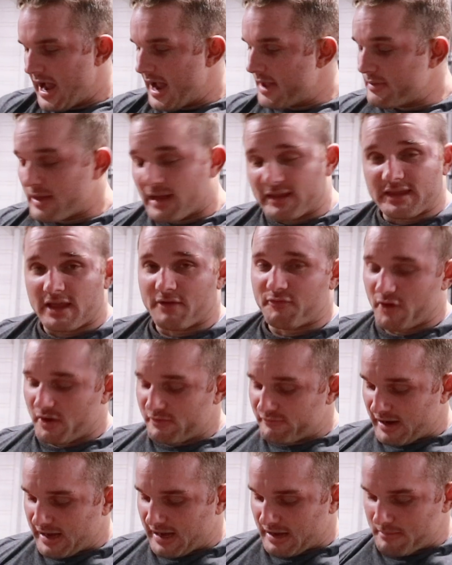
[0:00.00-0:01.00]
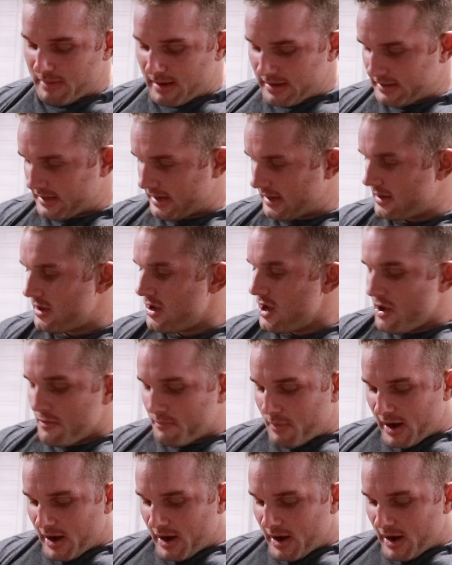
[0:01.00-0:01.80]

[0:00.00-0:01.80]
and I definitely recommend it,